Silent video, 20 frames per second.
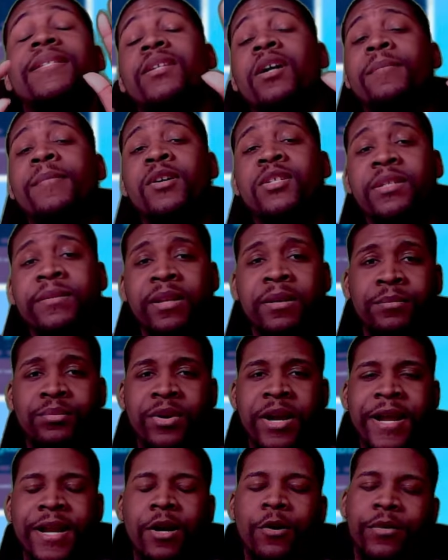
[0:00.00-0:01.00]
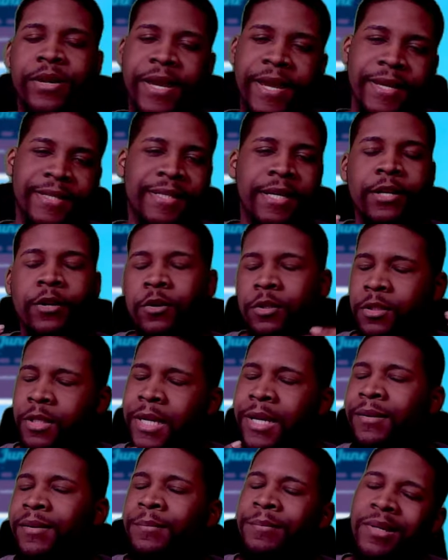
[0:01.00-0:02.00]
talk about something bright, okay? Because I know it's
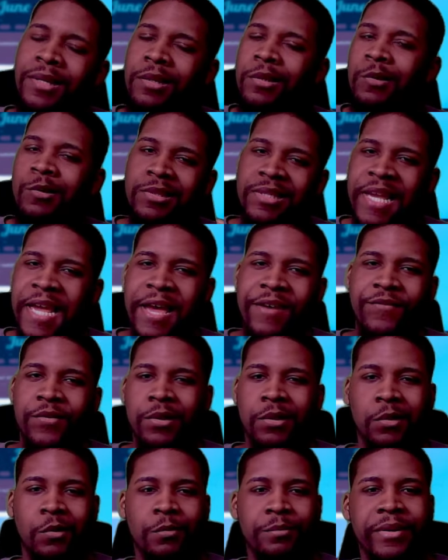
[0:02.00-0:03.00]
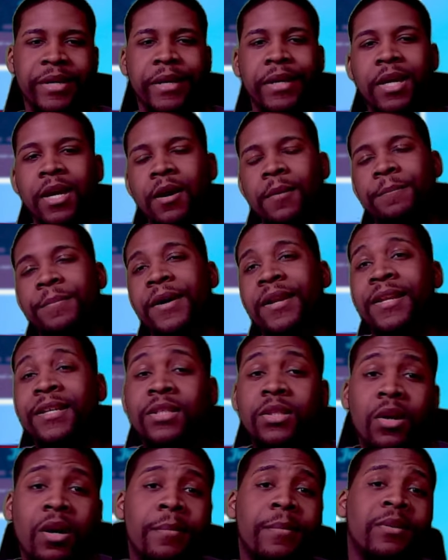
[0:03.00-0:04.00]
been a little sad for a little bit. But let's
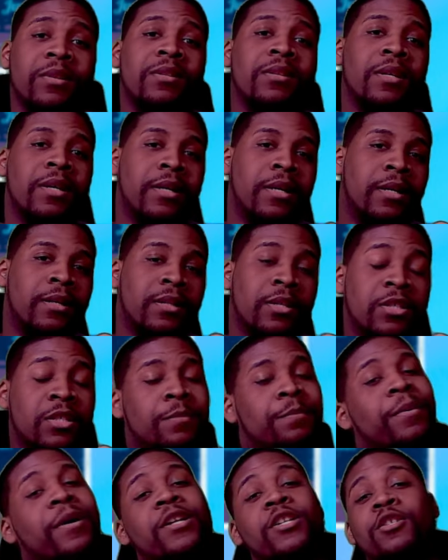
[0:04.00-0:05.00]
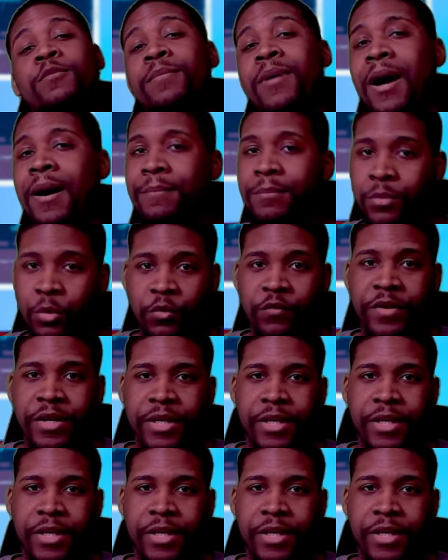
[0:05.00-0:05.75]
talk about the SpongeBob movie,